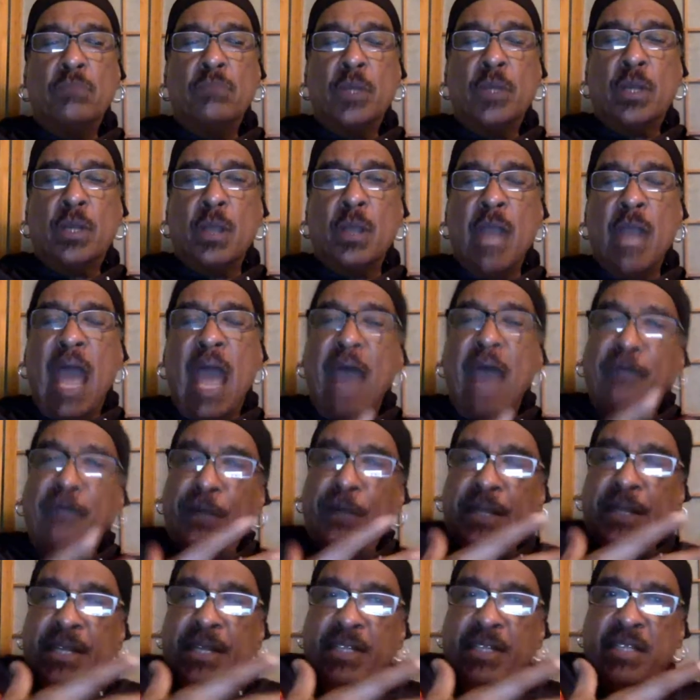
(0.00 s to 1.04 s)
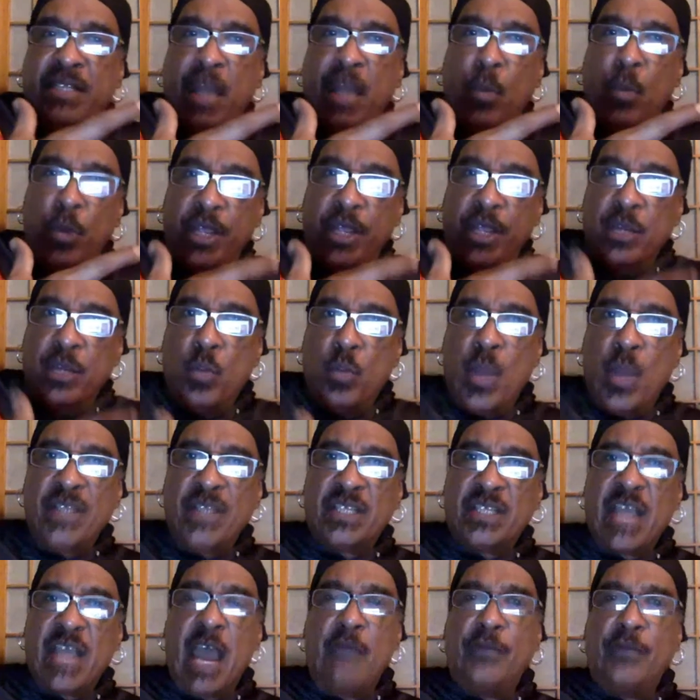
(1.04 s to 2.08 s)
Africans that were in West
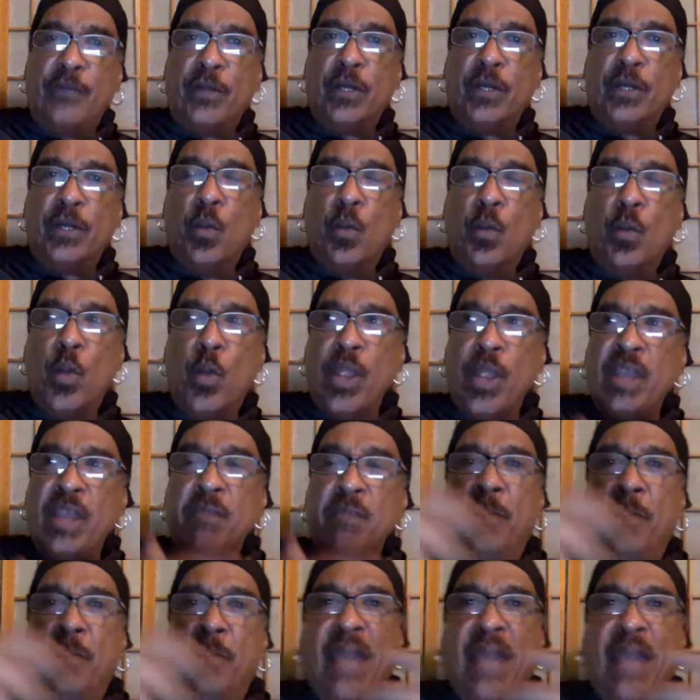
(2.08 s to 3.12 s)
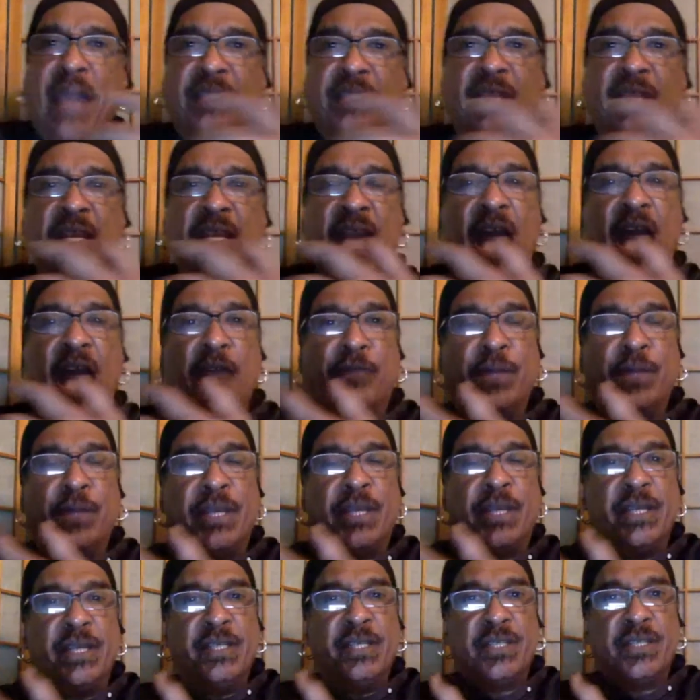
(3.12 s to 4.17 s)
Africa were impacting
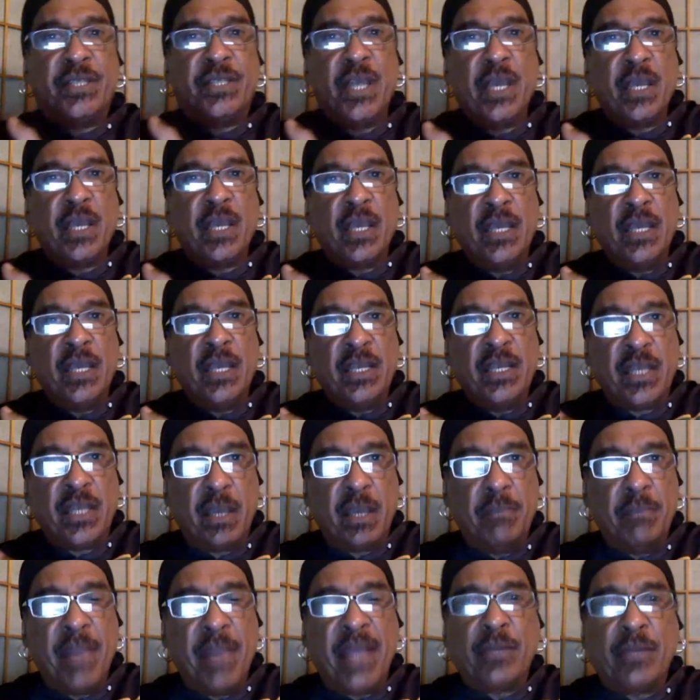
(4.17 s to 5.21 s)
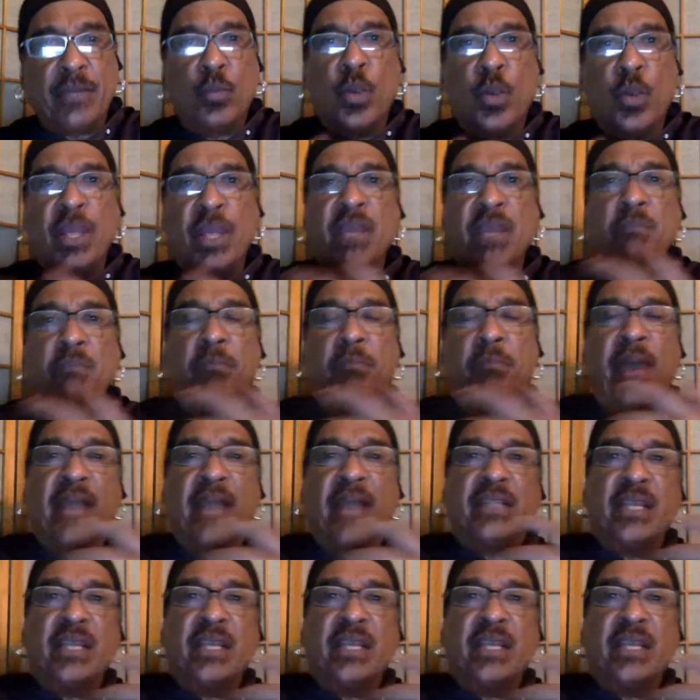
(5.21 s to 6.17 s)
Africans in Kemet, were impacting